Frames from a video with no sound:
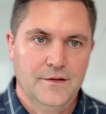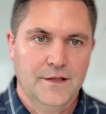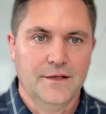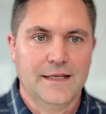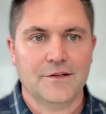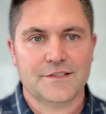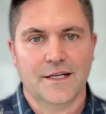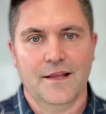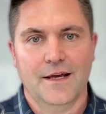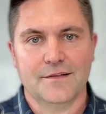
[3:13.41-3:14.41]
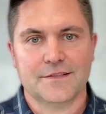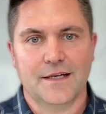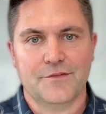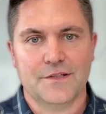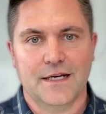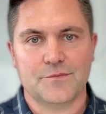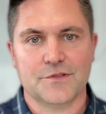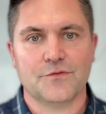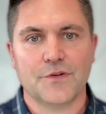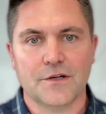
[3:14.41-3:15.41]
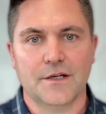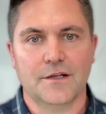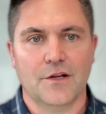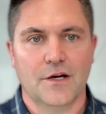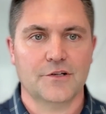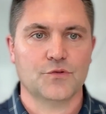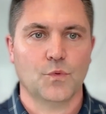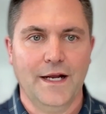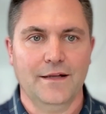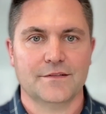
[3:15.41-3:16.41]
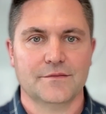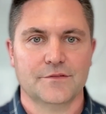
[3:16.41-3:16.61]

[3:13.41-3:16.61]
The downside of that is oftentimes it's very large waits.